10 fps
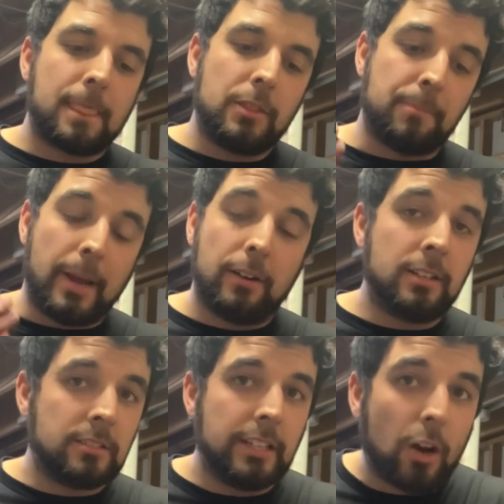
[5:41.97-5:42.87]
The
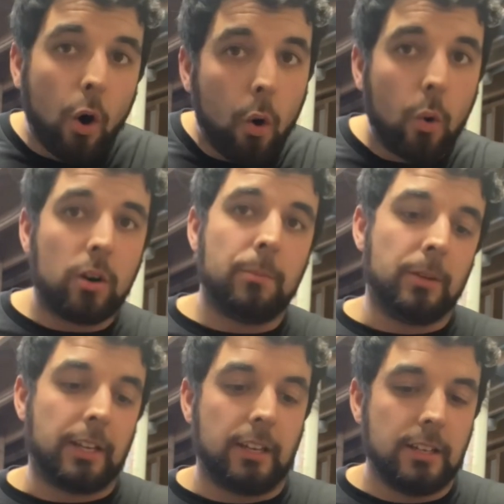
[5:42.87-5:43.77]
bearings leak
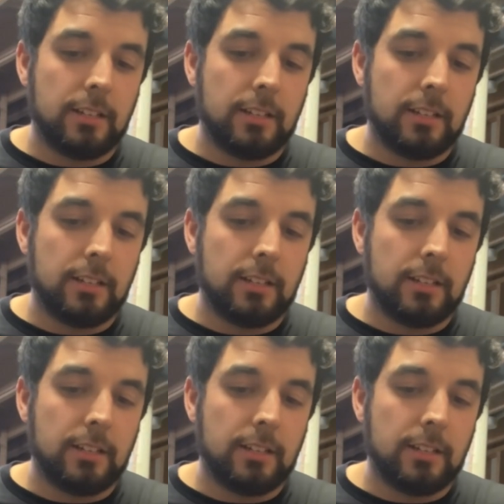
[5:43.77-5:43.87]
horribly.